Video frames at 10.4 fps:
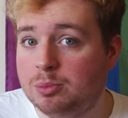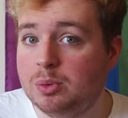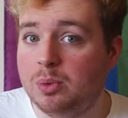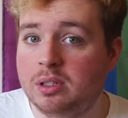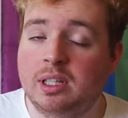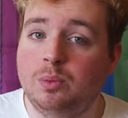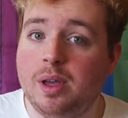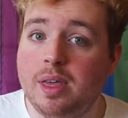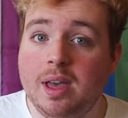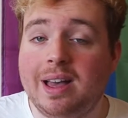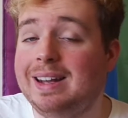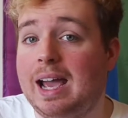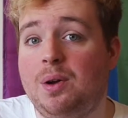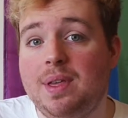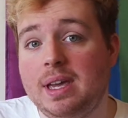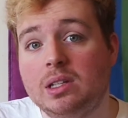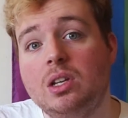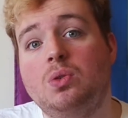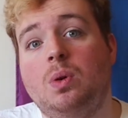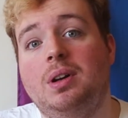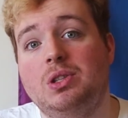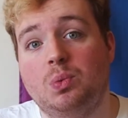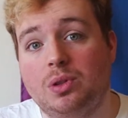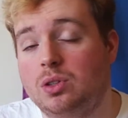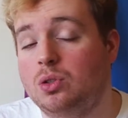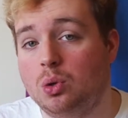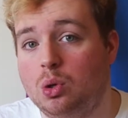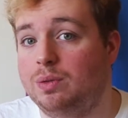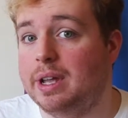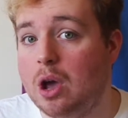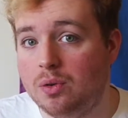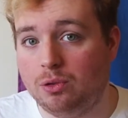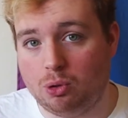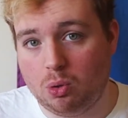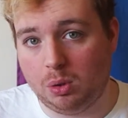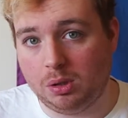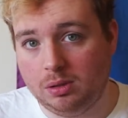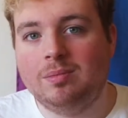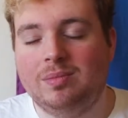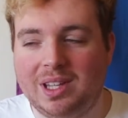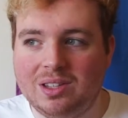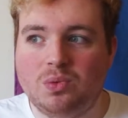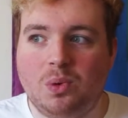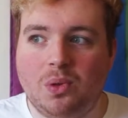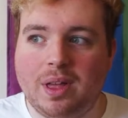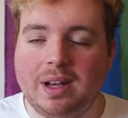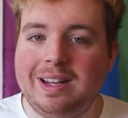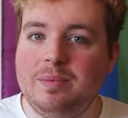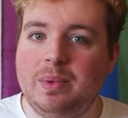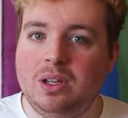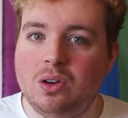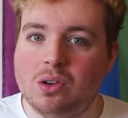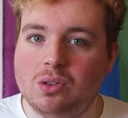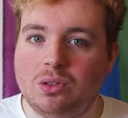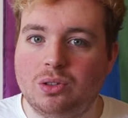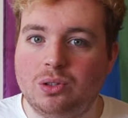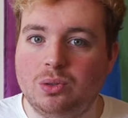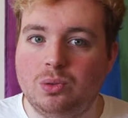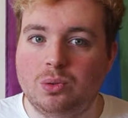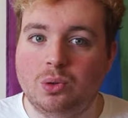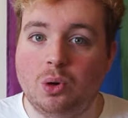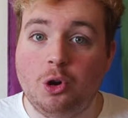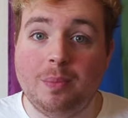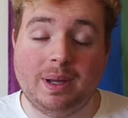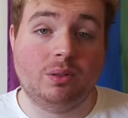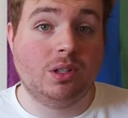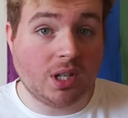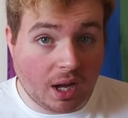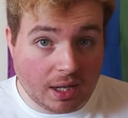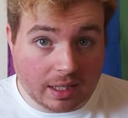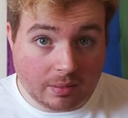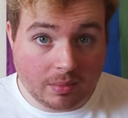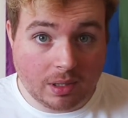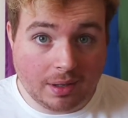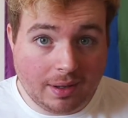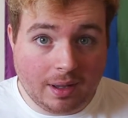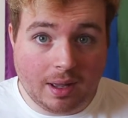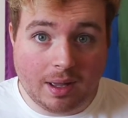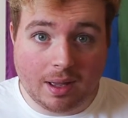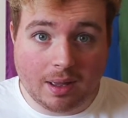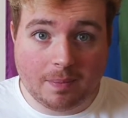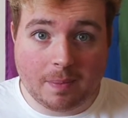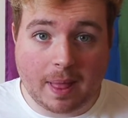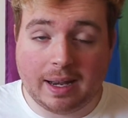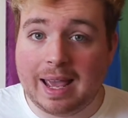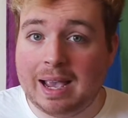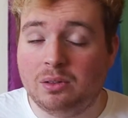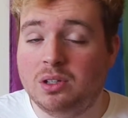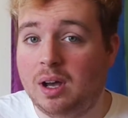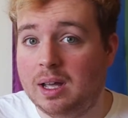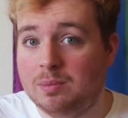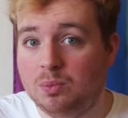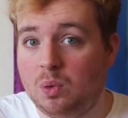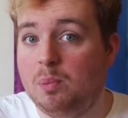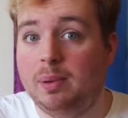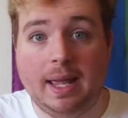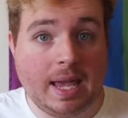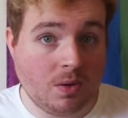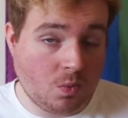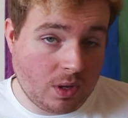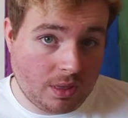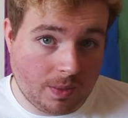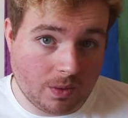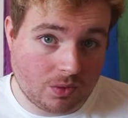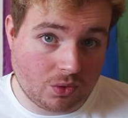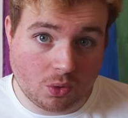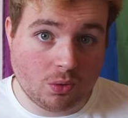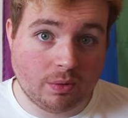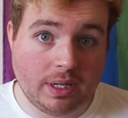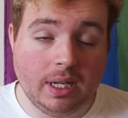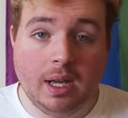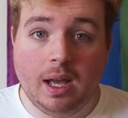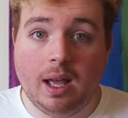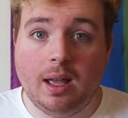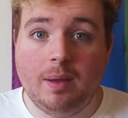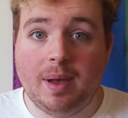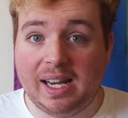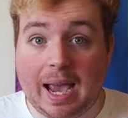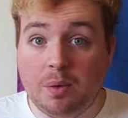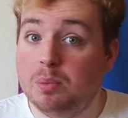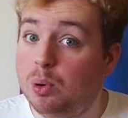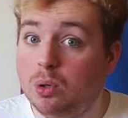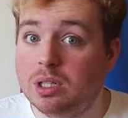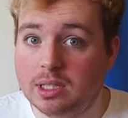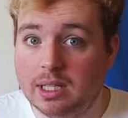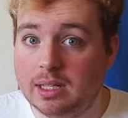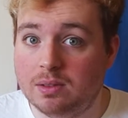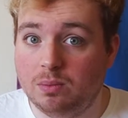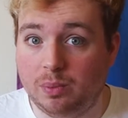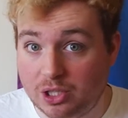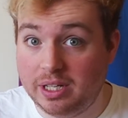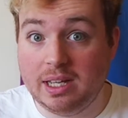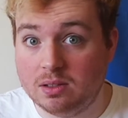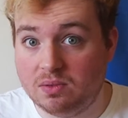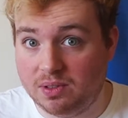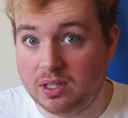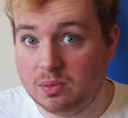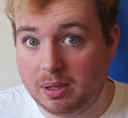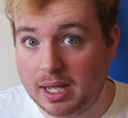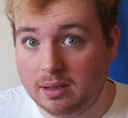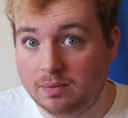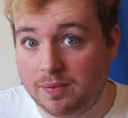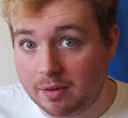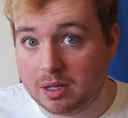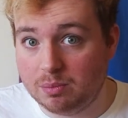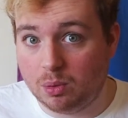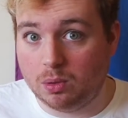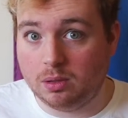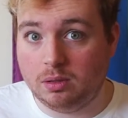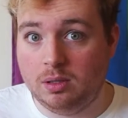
be working with, and how that intertwines with the story overall. This will then lead me on to talk about time, and how time will play with the story, and how important it is, which it is for this play. Very important.